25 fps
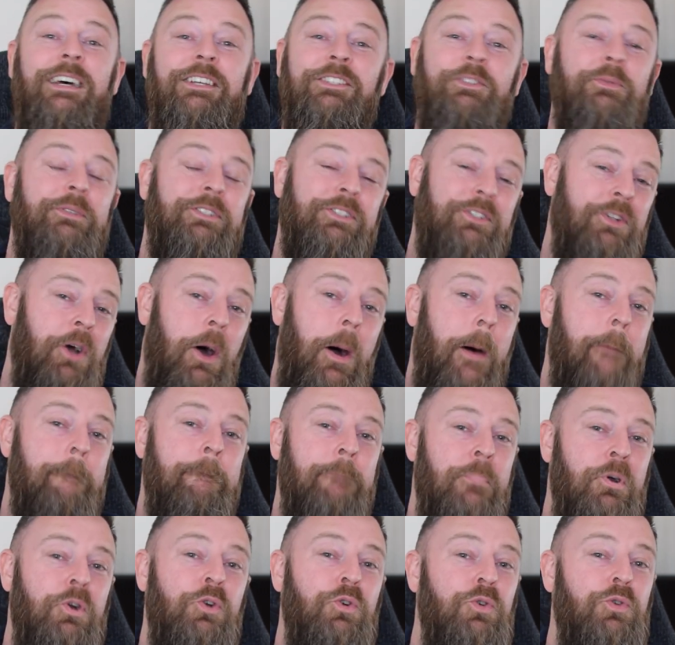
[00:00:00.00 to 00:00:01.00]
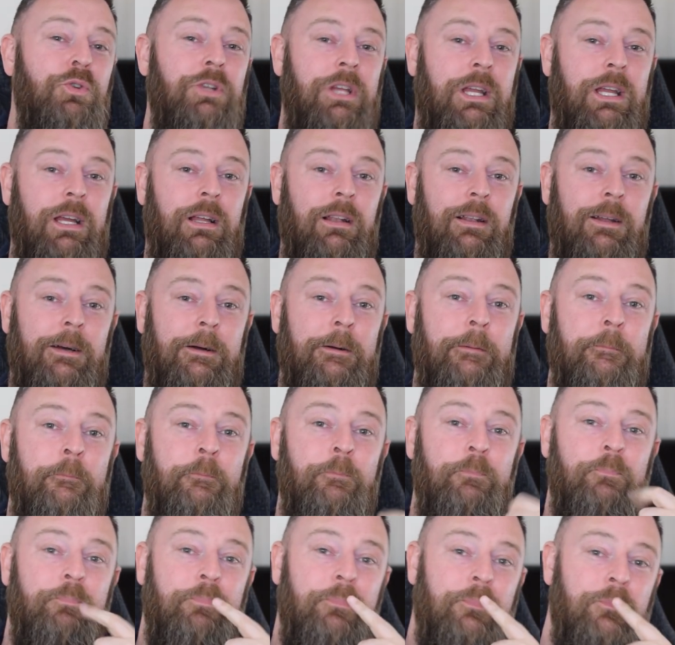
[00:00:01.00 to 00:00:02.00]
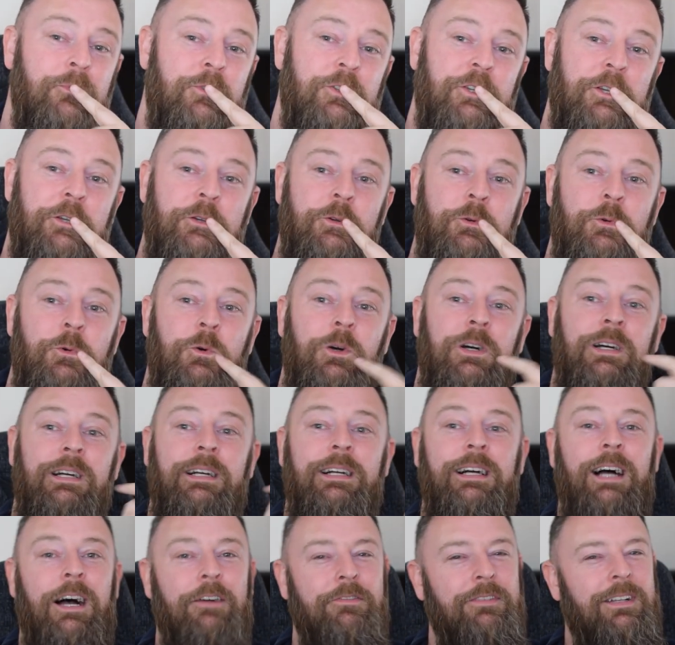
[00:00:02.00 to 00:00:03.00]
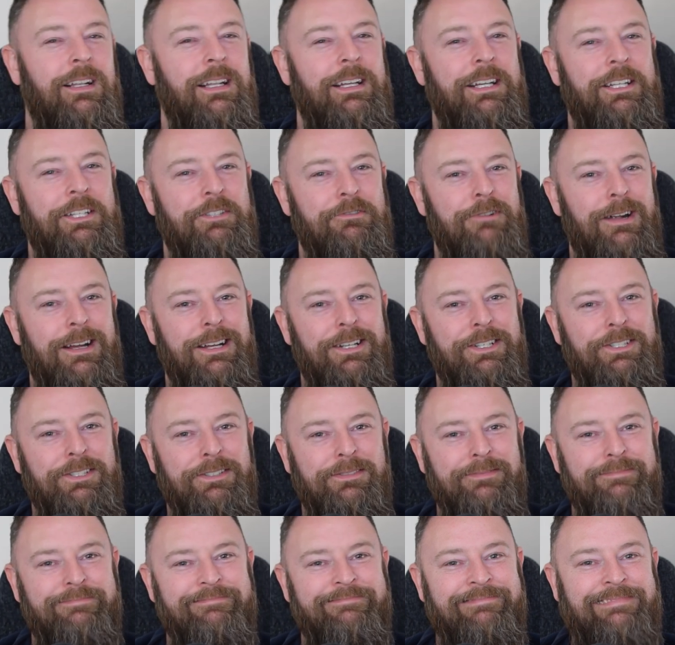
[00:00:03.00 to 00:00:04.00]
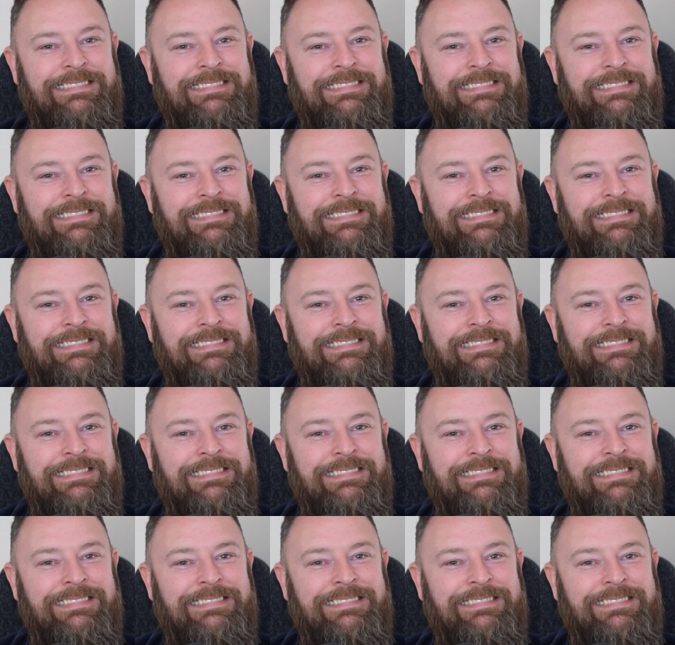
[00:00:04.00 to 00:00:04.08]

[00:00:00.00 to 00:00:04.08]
So it's not a mood killer to have clear direction.